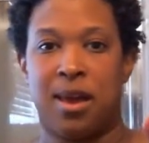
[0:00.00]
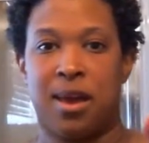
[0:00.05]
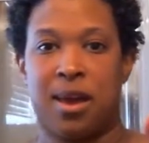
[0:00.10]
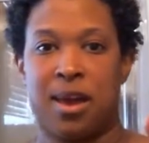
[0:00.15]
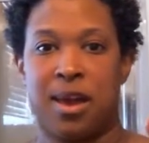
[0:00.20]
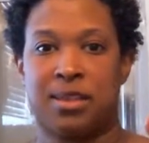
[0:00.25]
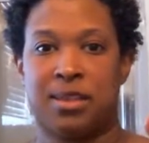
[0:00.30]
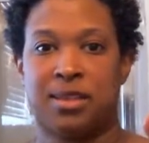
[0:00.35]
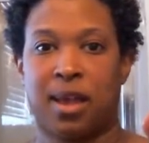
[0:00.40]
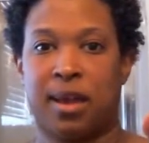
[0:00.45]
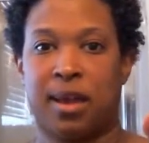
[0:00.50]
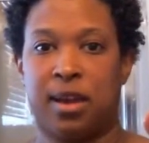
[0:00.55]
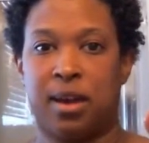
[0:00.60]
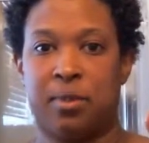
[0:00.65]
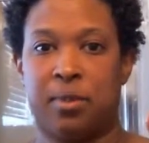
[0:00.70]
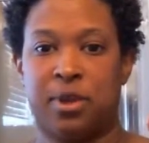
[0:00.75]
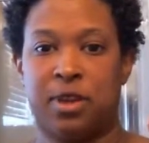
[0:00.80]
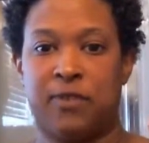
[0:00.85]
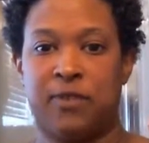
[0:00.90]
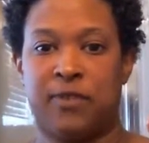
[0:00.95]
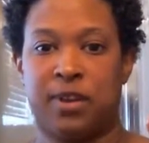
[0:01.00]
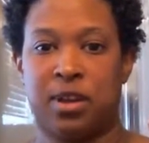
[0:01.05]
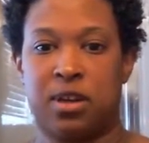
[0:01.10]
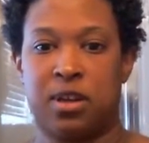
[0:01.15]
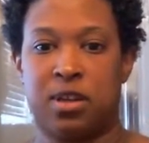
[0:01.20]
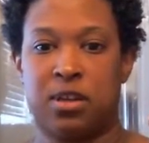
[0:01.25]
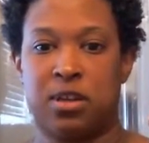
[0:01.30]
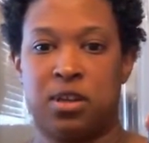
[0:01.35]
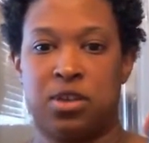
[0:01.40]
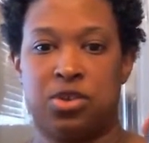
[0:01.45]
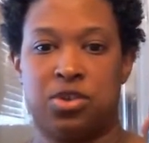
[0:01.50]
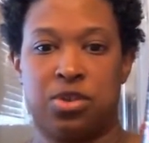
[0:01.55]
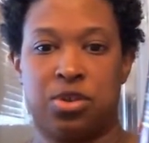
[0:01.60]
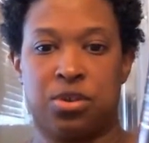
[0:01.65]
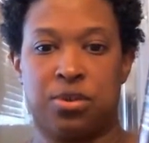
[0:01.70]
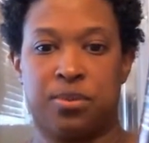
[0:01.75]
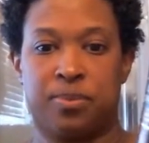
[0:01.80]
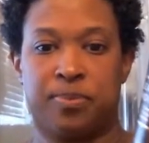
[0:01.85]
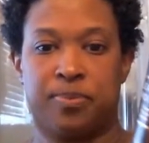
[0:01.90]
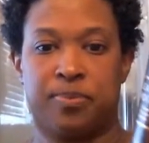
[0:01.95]
As I Am Leave-In
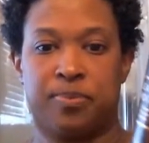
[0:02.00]
conditioner.